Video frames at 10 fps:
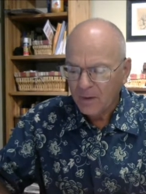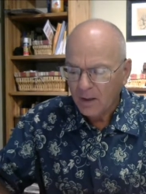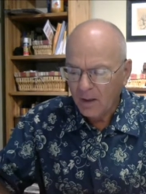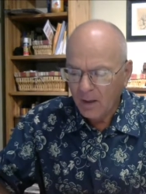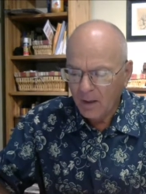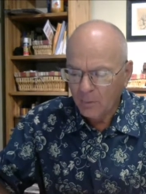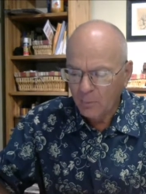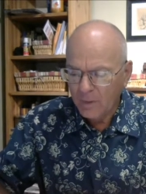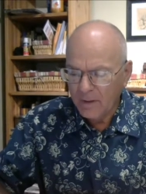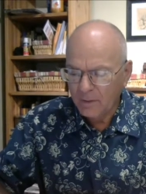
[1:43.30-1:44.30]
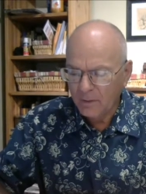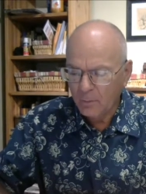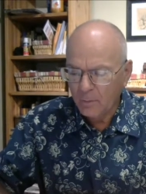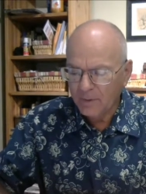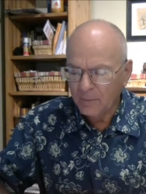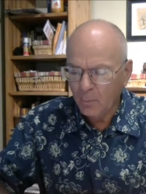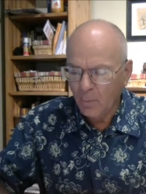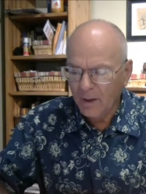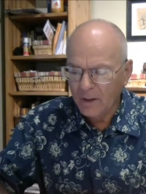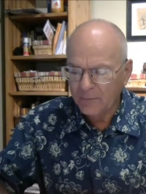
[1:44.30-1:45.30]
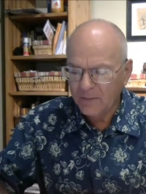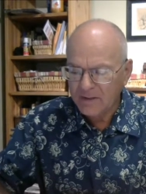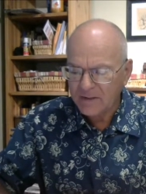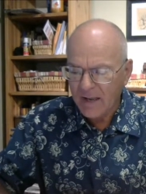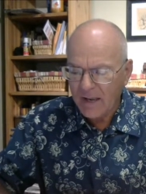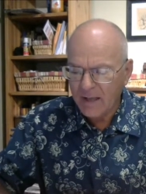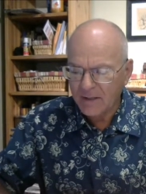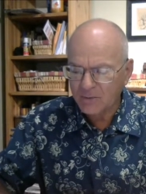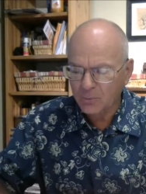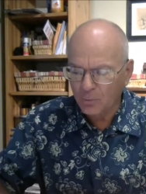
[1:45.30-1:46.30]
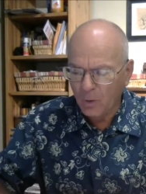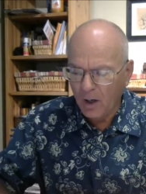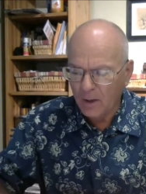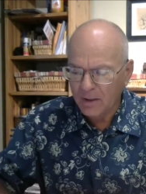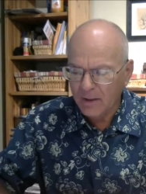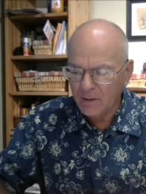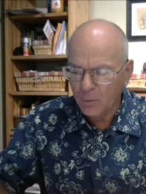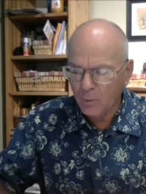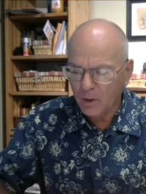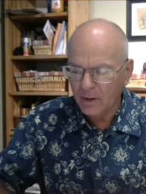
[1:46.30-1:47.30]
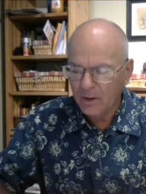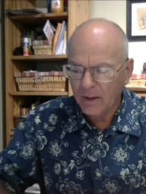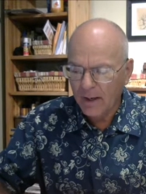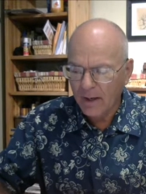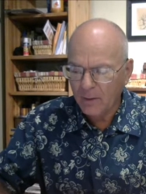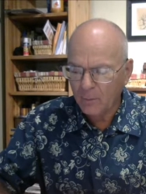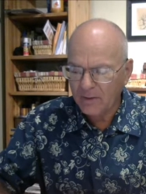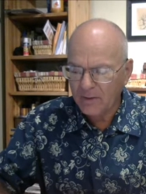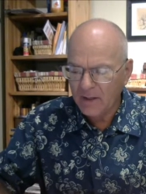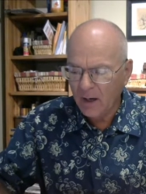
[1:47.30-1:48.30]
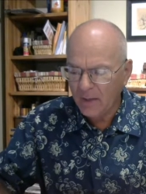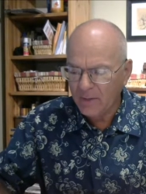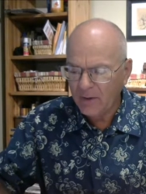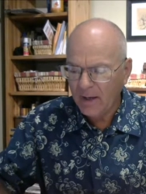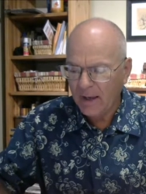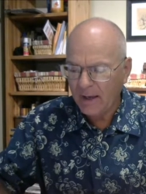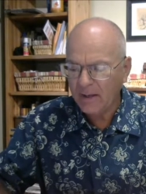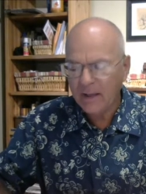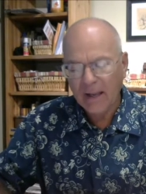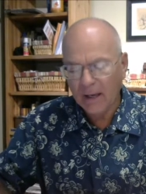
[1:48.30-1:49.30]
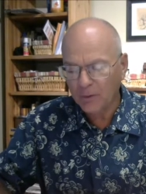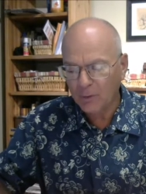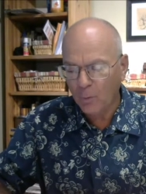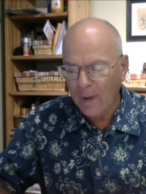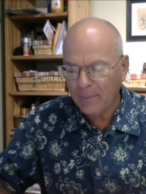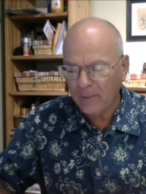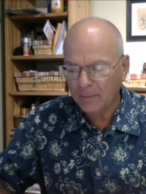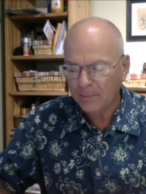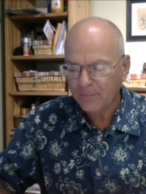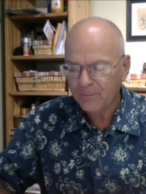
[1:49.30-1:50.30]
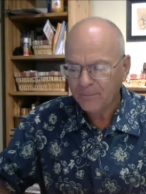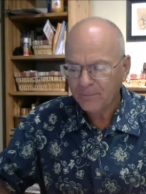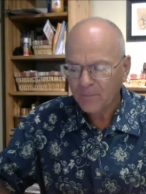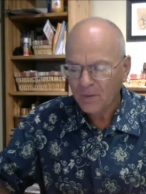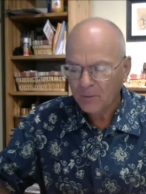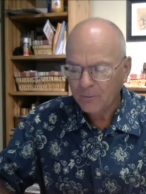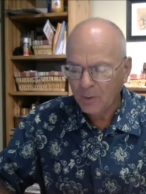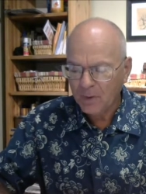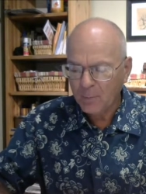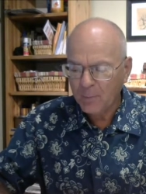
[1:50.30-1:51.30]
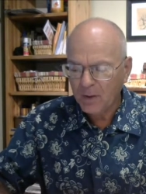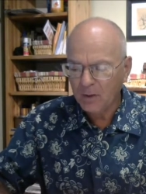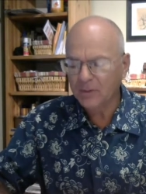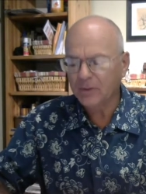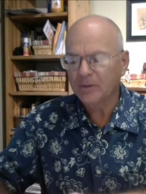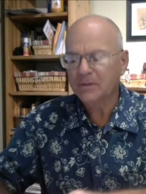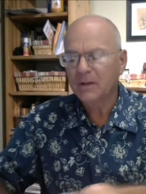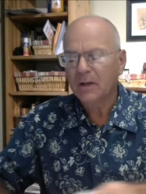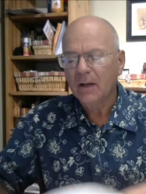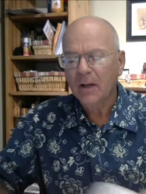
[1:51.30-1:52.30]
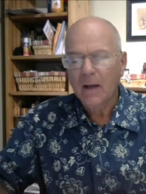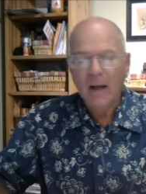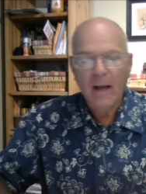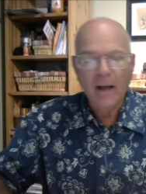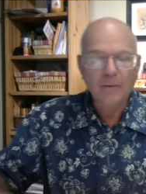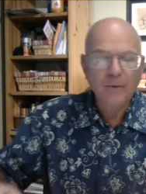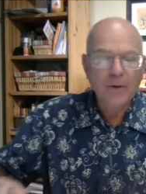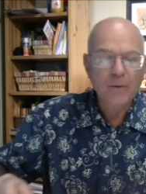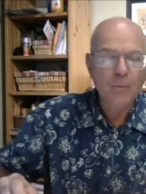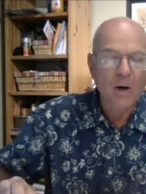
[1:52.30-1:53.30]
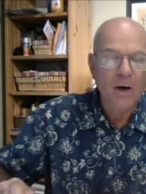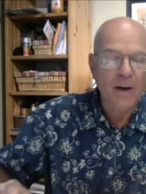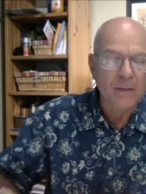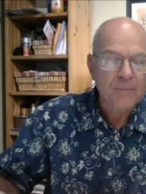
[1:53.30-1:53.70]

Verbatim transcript: uh, with with one of his hands wrought in the work, and with the other hand he held a weapon. For the builders, every one